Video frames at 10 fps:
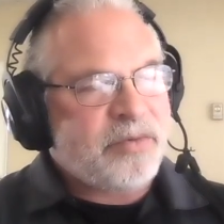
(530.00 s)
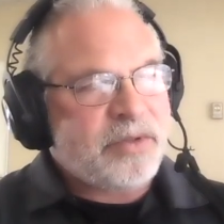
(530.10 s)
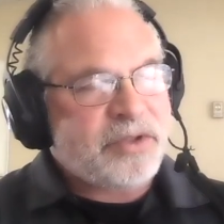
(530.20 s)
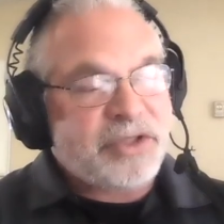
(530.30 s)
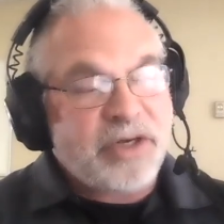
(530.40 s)

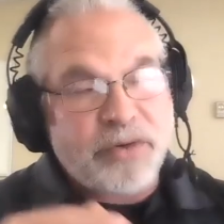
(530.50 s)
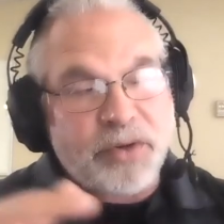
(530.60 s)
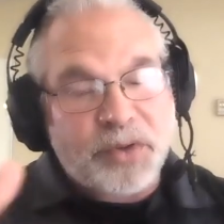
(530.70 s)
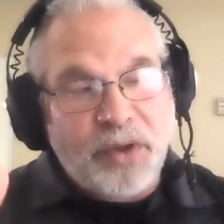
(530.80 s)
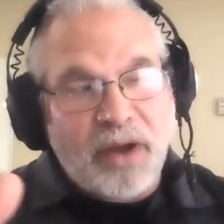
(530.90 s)
share your
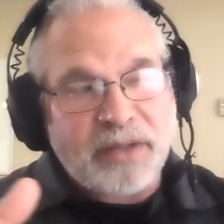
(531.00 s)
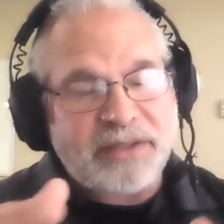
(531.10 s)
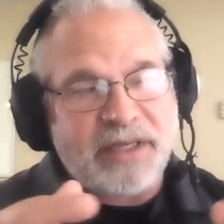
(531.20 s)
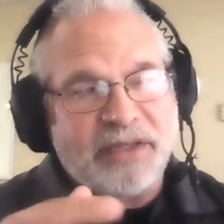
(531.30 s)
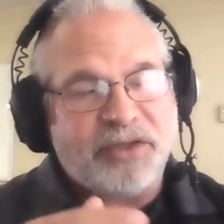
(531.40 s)
thoughts
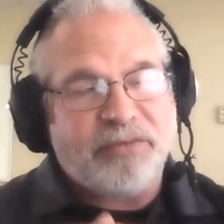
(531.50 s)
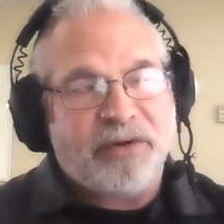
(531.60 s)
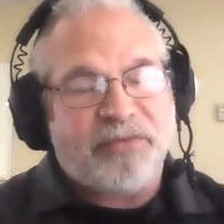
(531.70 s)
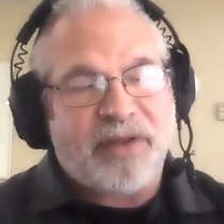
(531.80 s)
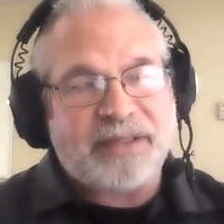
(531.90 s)
as you
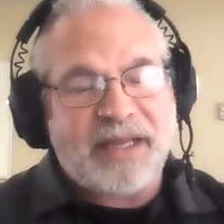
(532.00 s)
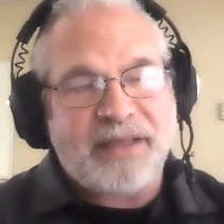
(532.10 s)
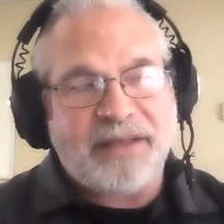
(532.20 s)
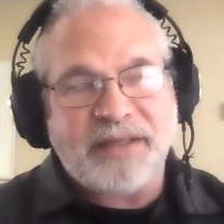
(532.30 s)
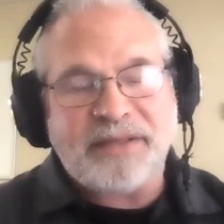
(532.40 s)
reflect
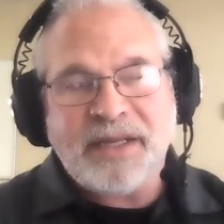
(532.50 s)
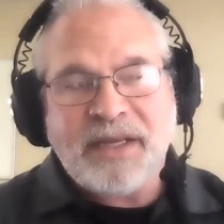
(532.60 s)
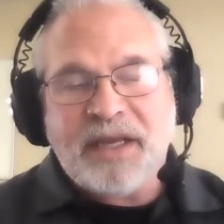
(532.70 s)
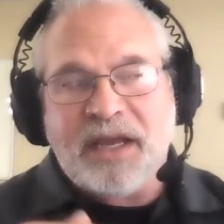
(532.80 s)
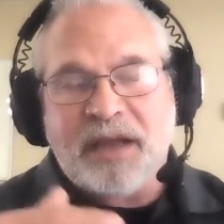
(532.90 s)
on this
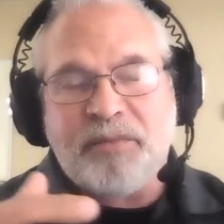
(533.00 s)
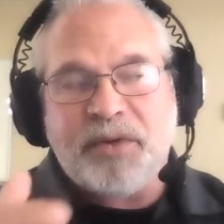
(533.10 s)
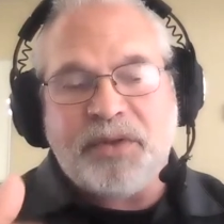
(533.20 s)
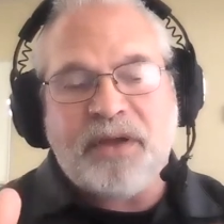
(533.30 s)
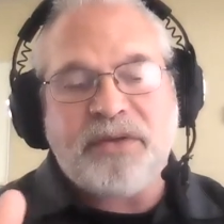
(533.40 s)

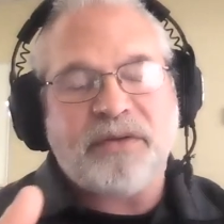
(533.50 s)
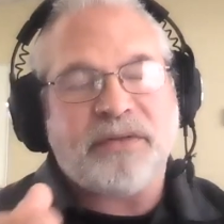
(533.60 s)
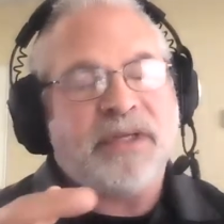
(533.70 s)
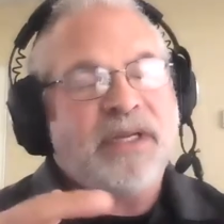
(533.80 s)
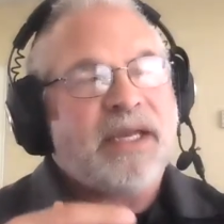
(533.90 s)
with
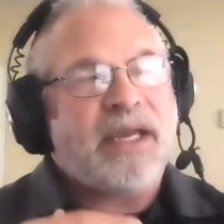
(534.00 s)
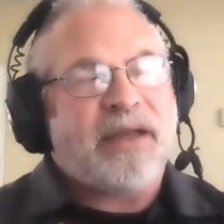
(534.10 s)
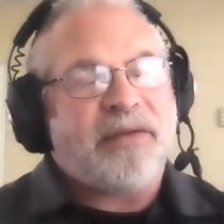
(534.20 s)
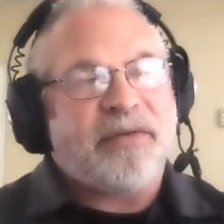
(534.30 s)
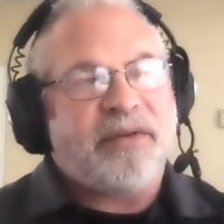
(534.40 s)
others.
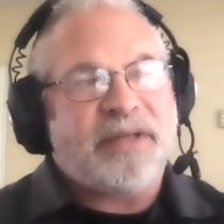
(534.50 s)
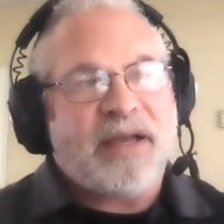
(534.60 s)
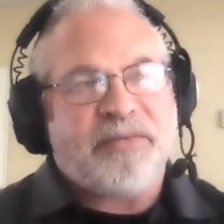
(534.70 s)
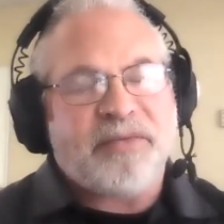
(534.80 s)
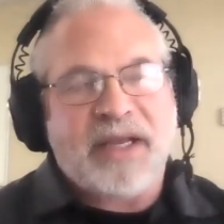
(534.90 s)
And
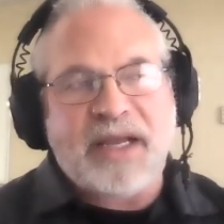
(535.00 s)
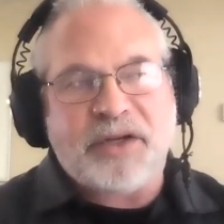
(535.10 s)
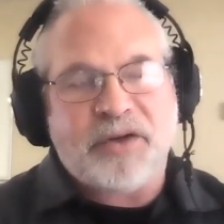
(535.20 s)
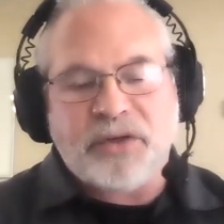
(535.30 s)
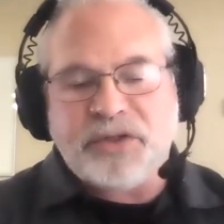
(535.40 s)
definitely, I
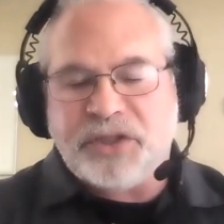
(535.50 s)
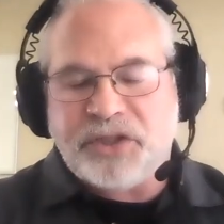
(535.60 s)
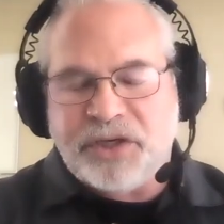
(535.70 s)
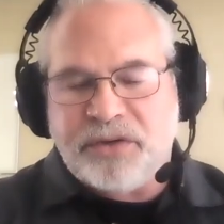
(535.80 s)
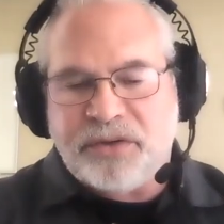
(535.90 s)
encourage you to
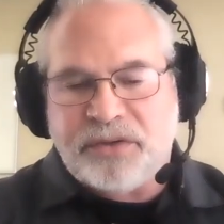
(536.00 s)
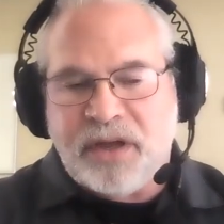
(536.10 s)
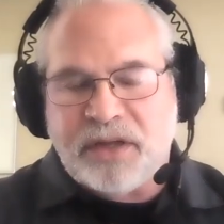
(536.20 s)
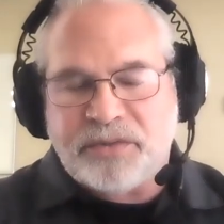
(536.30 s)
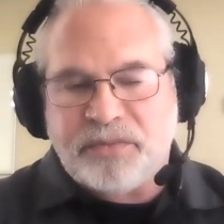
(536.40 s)
share your
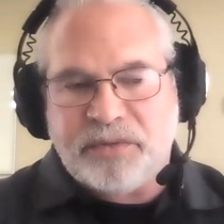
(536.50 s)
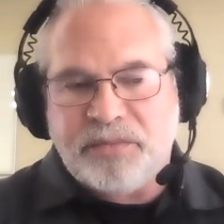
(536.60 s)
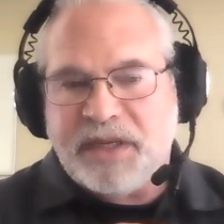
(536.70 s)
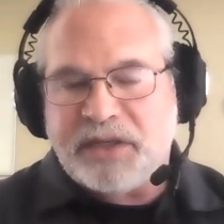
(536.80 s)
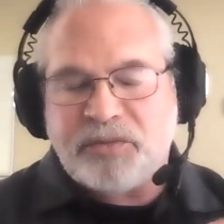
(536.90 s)
thoughts with
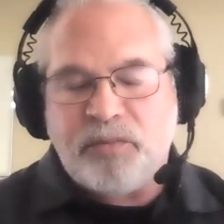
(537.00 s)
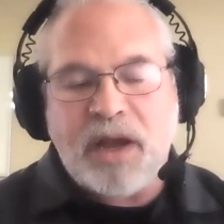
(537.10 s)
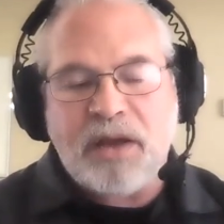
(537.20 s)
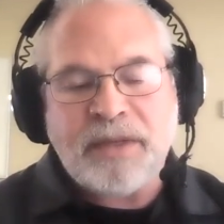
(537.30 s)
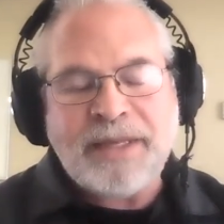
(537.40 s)
me as
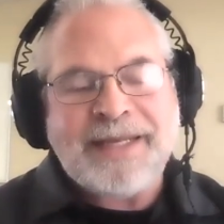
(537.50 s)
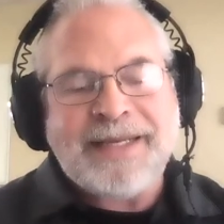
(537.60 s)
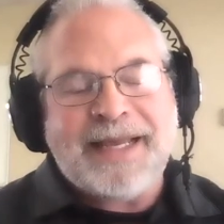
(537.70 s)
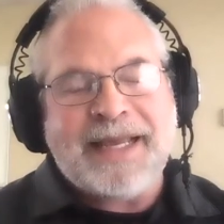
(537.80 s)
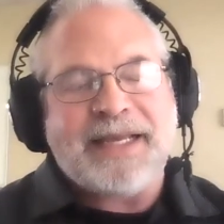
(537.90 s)
well.
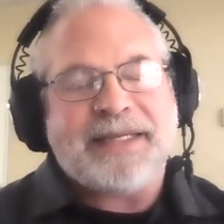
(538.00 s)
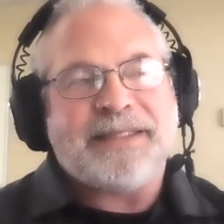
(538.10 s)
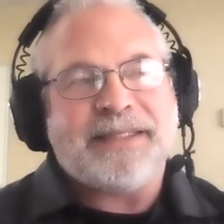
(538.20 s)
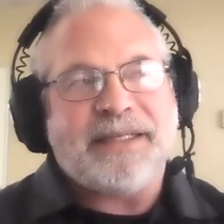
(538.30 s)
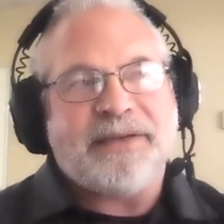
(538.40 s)

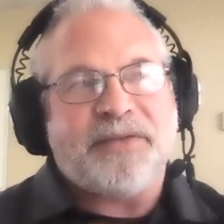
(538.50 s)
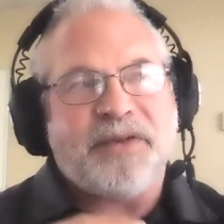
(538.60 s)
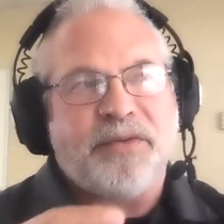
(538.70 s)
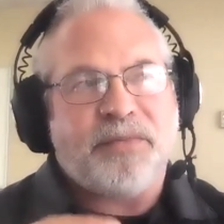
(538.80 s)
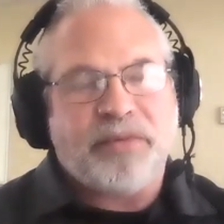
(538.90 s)
And if
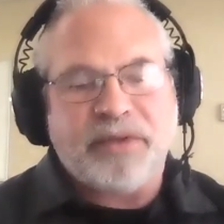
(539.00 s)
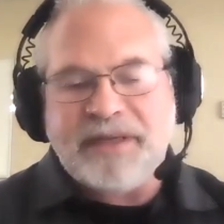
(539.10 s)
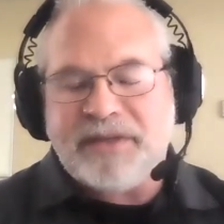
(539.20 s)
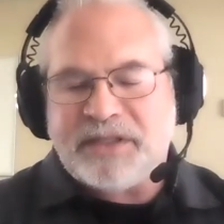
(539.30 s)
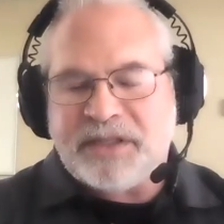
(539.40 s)
you
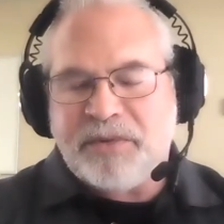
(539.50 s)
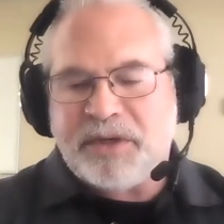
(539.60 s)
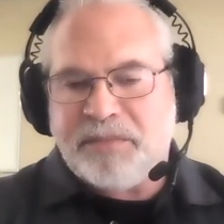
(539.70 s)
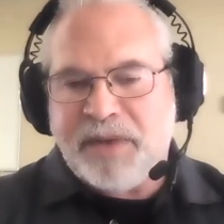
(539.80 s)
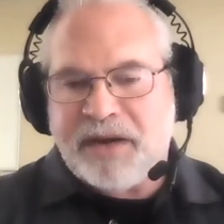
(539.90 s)
believe that someone
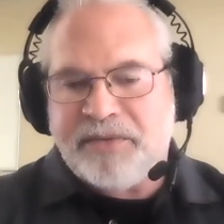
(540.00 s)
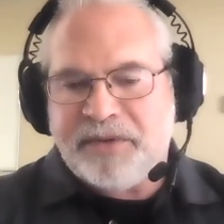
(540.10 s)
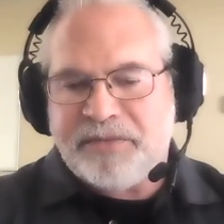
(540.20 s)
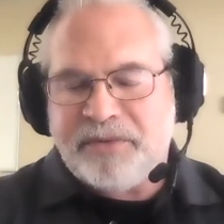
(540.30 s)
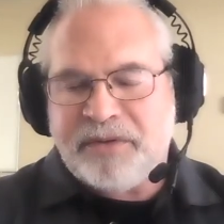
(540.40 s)
could
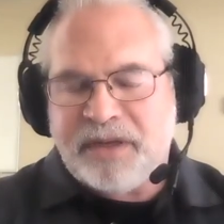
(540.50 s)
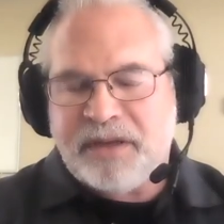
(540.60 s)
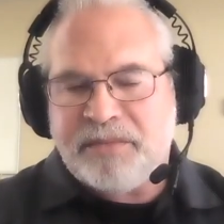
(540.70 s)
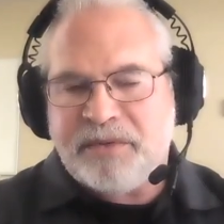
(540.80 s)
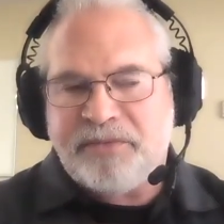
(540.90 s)
benefit
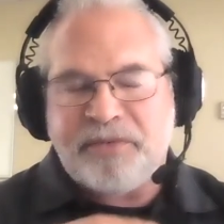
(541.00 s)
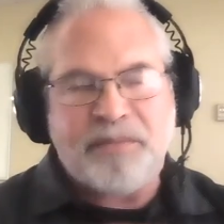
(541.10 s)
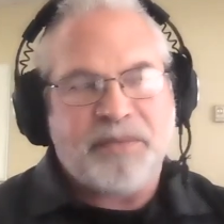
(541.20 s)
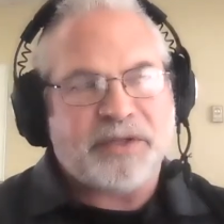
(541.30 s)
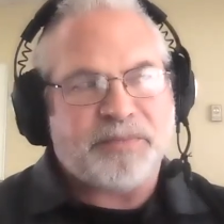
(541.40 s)

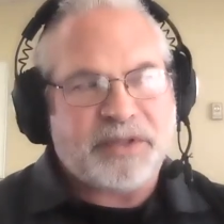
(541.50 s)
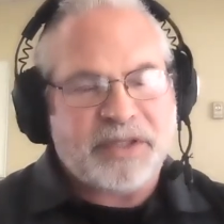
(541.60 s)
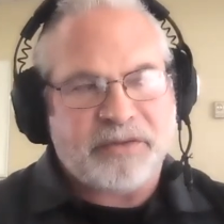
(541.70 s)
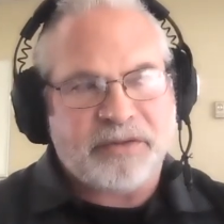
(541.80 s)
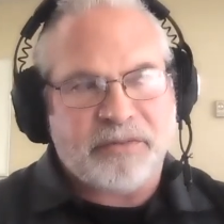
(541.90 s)
from this
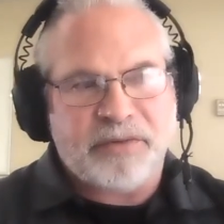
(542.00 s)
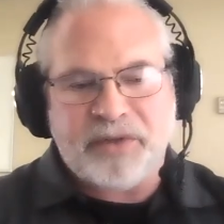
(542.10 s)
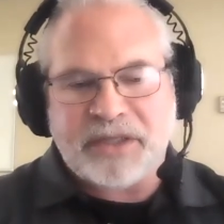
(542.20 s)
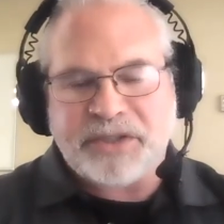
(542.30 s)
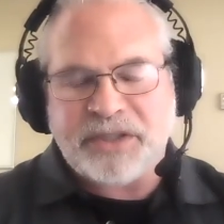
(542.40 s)
particular
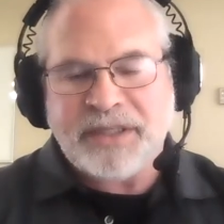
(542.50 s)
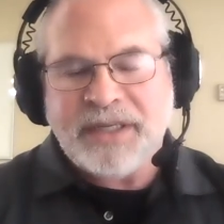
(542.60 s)
reflection,